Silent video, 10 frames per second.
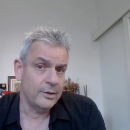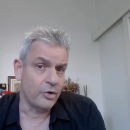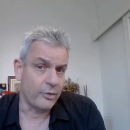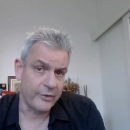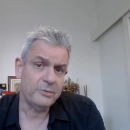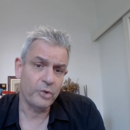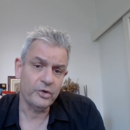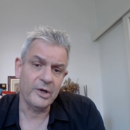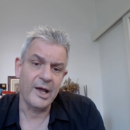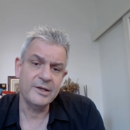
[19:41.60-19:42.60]
Covert
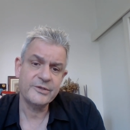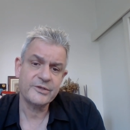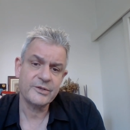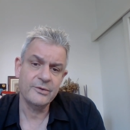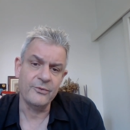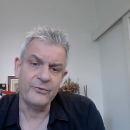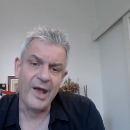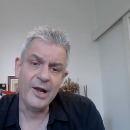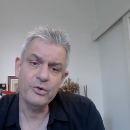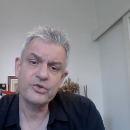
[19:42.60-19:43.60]
borderlines
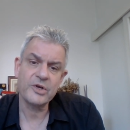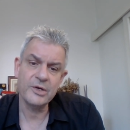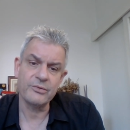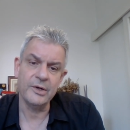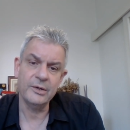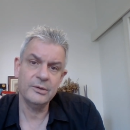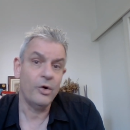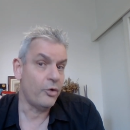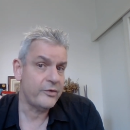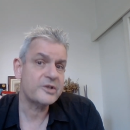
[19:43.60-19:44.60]
value children
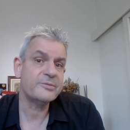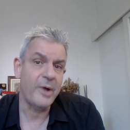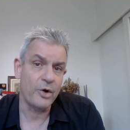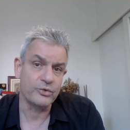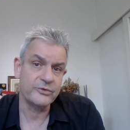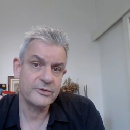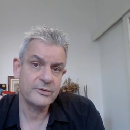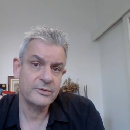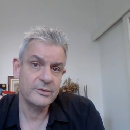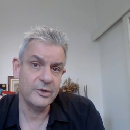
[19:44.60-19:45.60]
over spouse
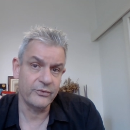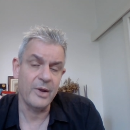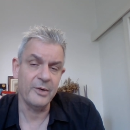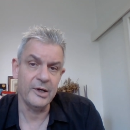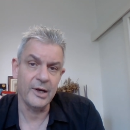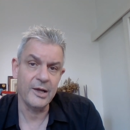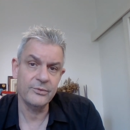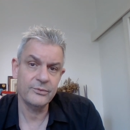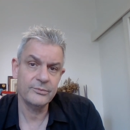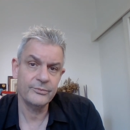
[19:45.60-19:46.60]
in family
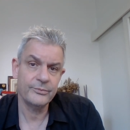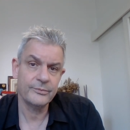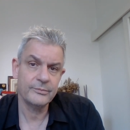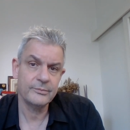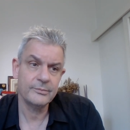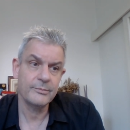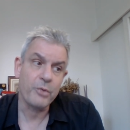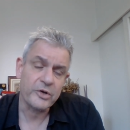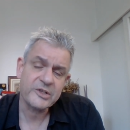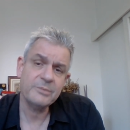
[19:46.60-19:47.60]
life,
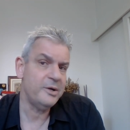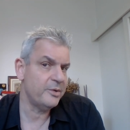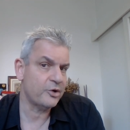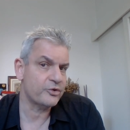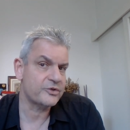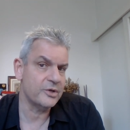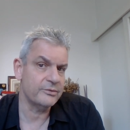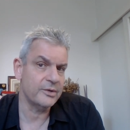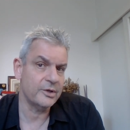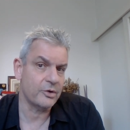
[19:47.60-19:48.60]
possibly because
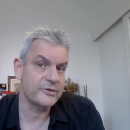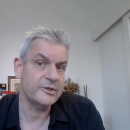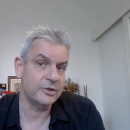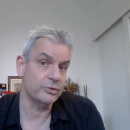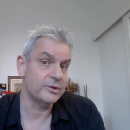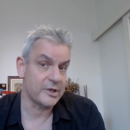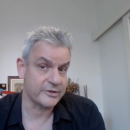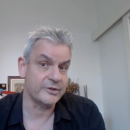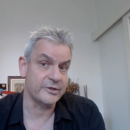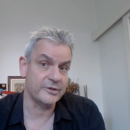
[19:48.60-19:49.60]
children constitute
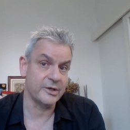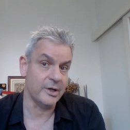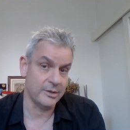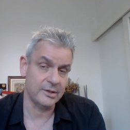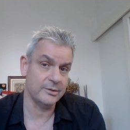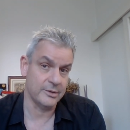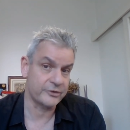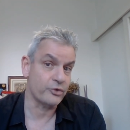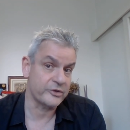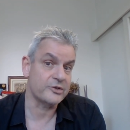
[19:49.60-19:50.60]
narcissistic
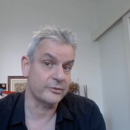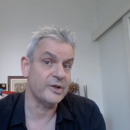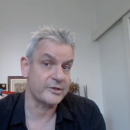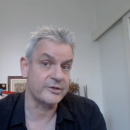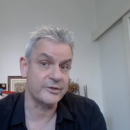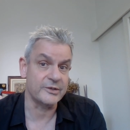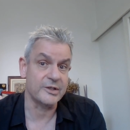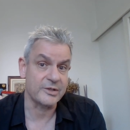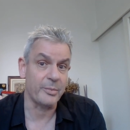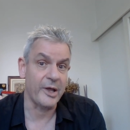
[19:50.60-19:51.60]
sources of
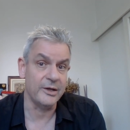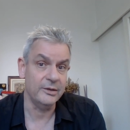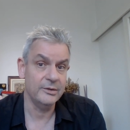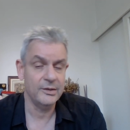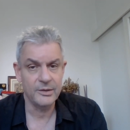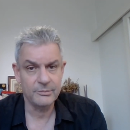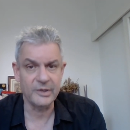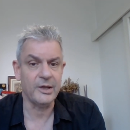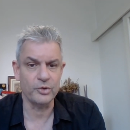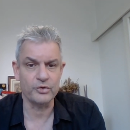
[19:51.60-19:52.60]
narcissistic supply,
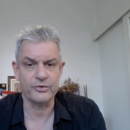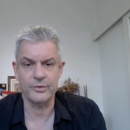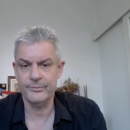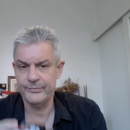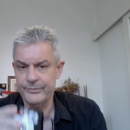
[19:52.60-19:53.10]
but I'm not sure.